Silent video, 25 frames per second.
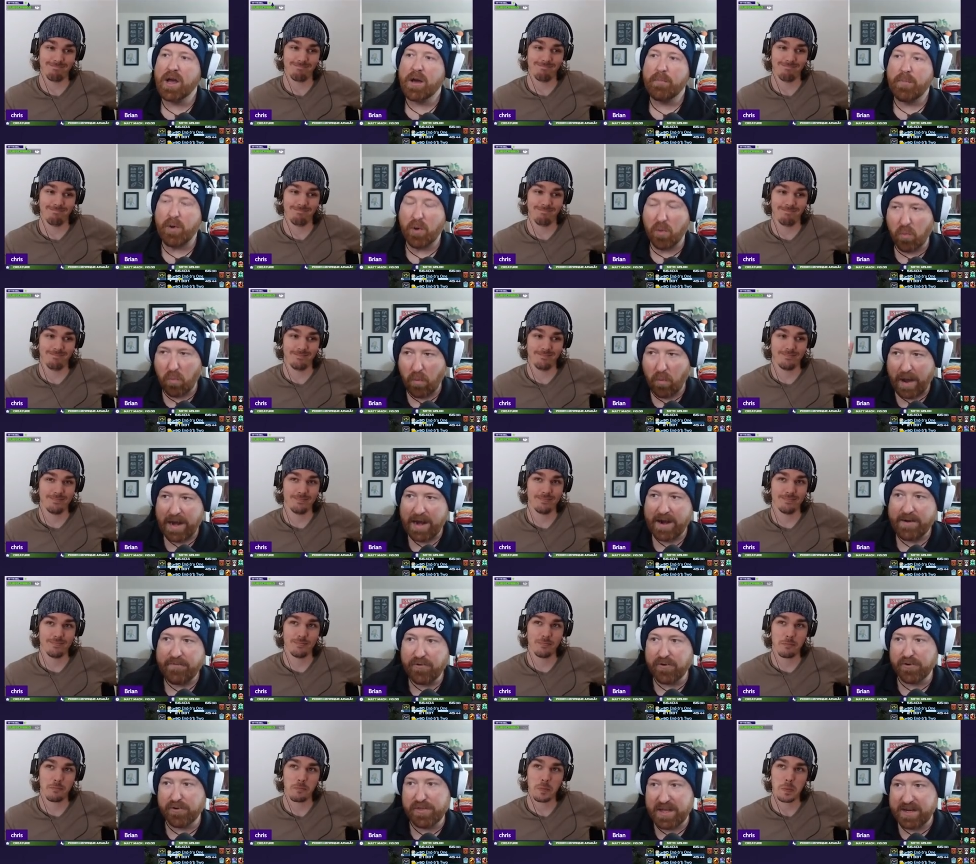Speaker 1: But
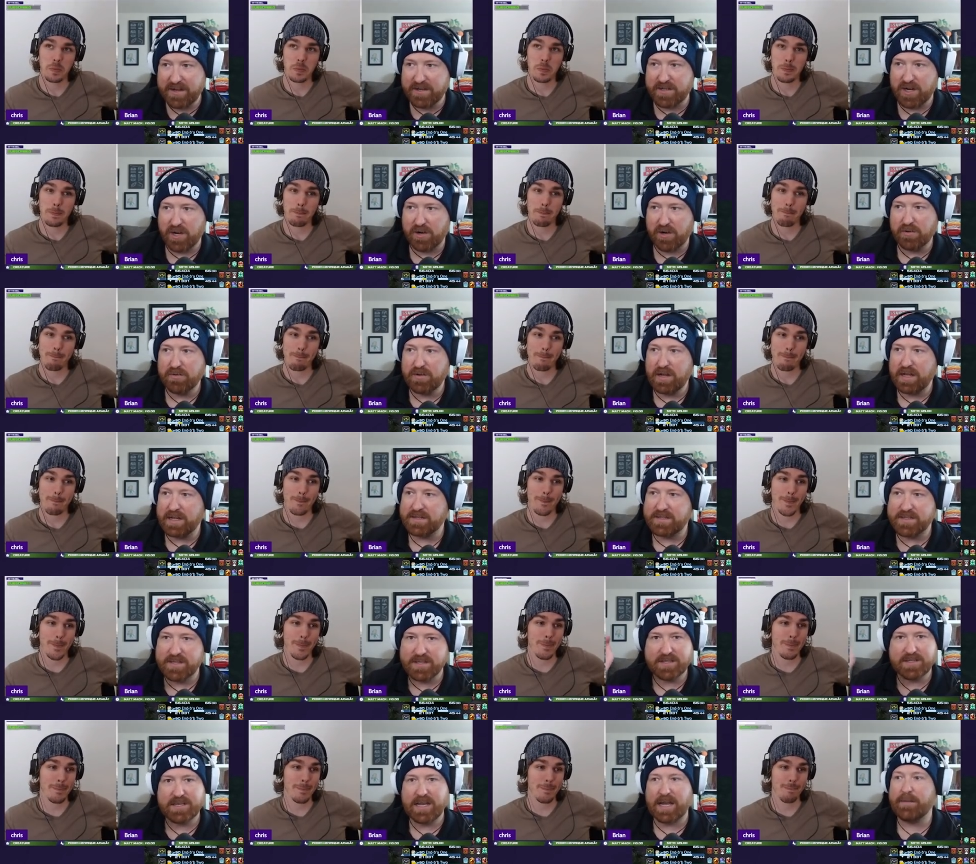whenever they don't, it's
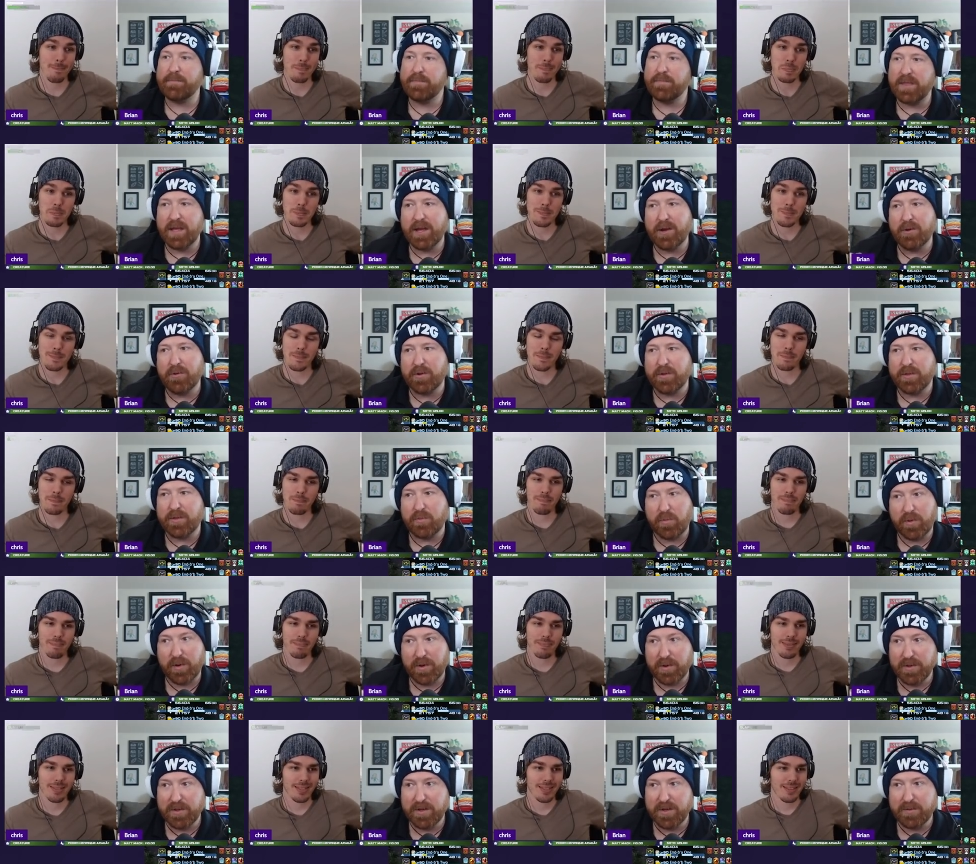the same thing with
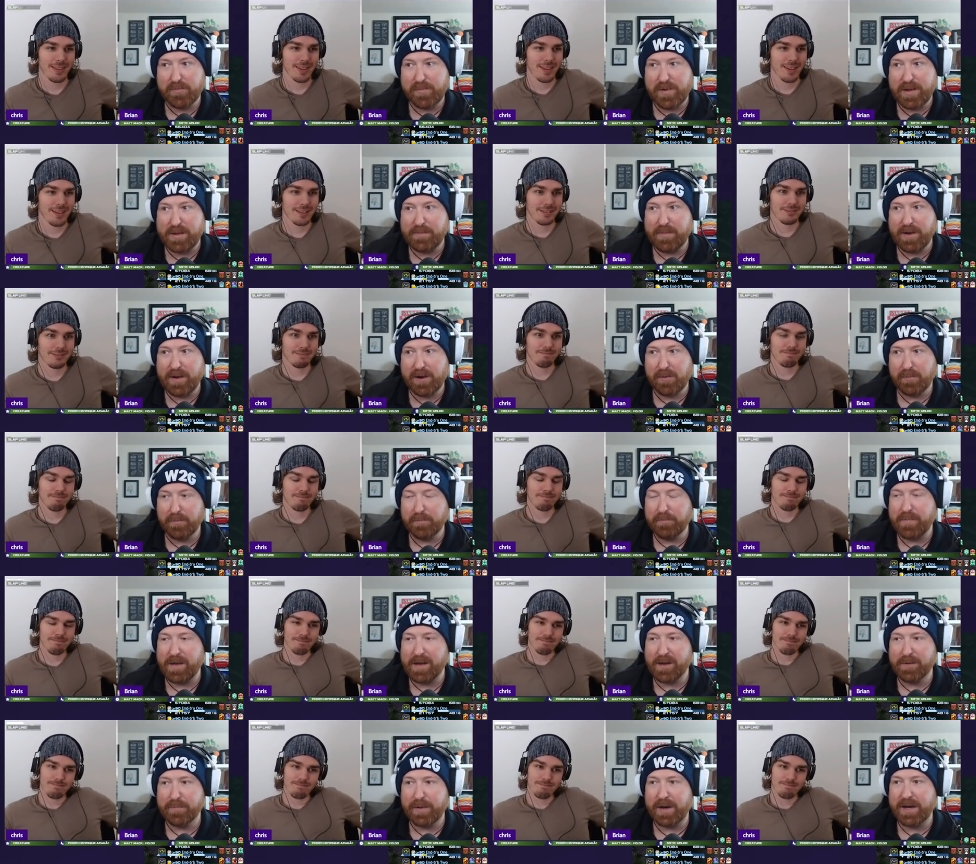will there be
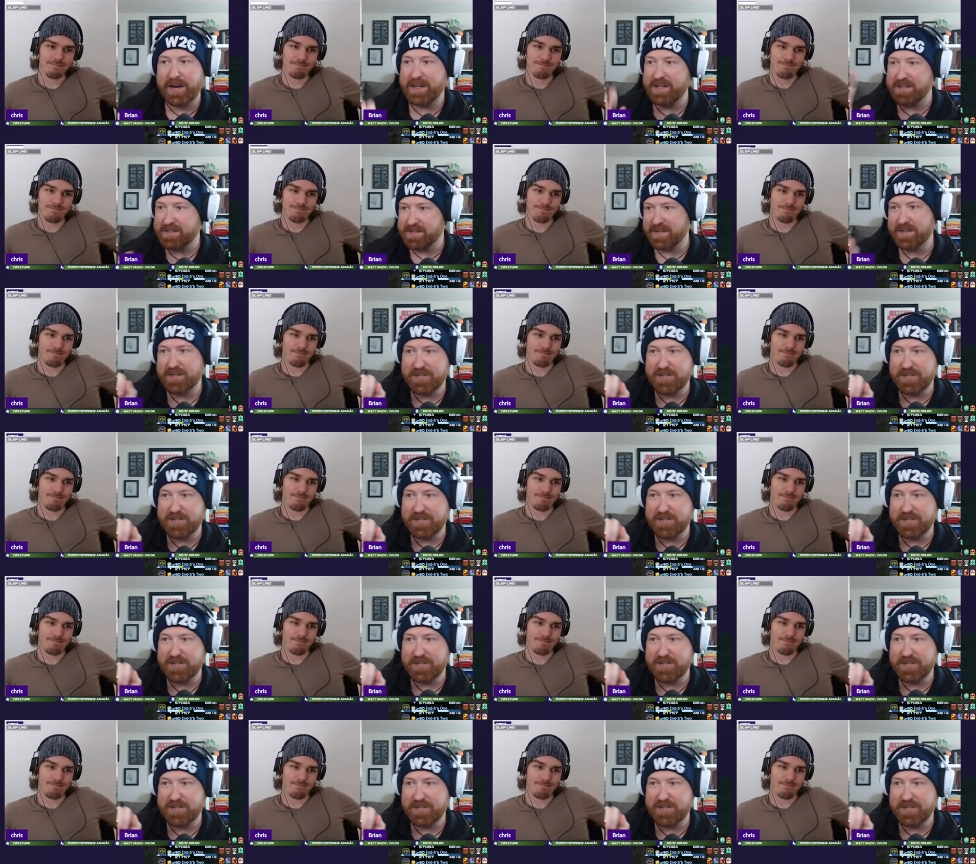male bunnies and